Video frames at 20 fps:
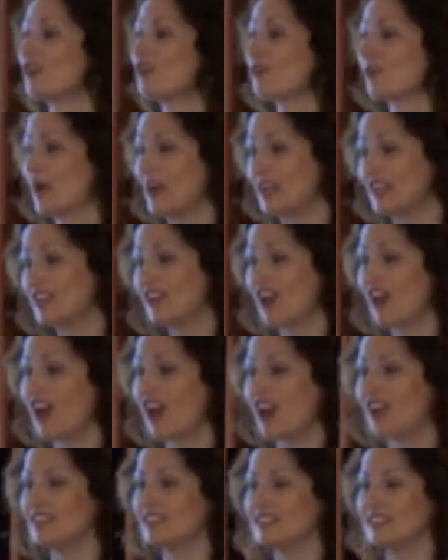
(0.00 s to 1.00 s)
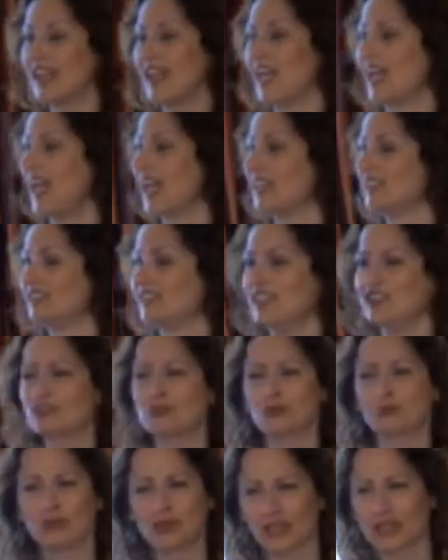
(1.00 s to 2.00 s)
Great cause and
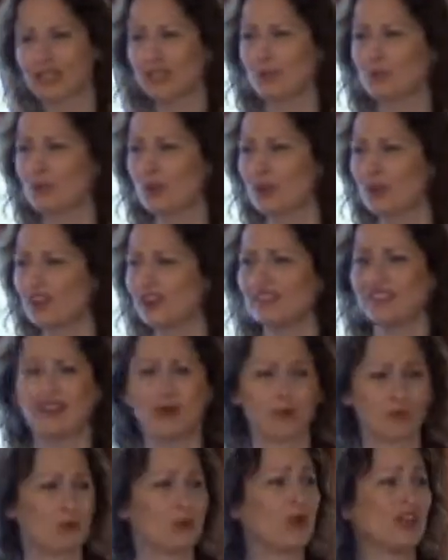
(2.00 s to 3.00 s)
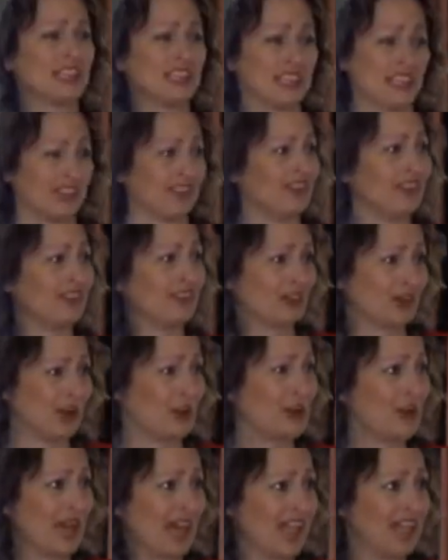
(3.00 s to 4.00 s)
it's really important, number one killer,
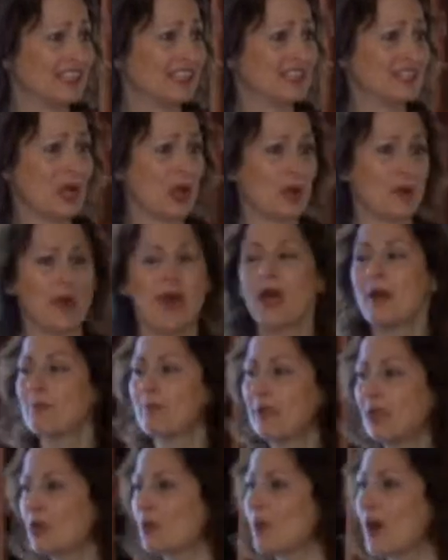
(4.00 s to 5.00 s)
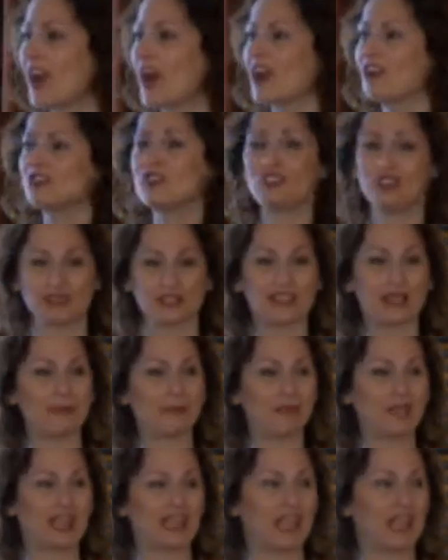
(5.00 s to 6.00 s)
okay? So be aware, do
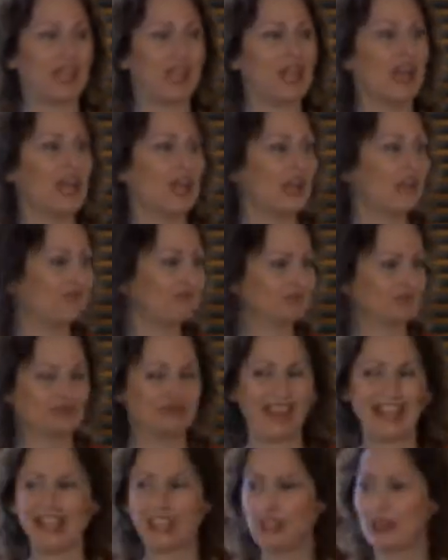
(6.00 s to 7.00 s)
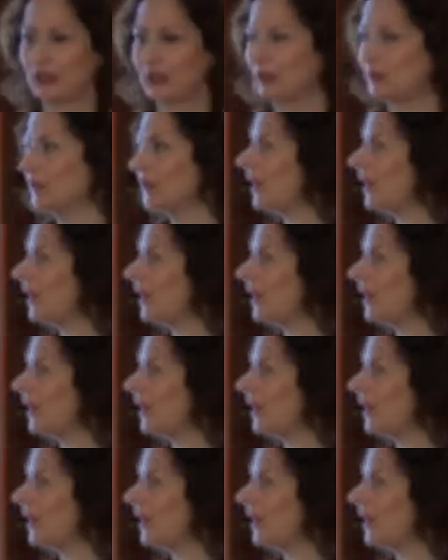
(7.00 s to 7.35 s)
something, thank you.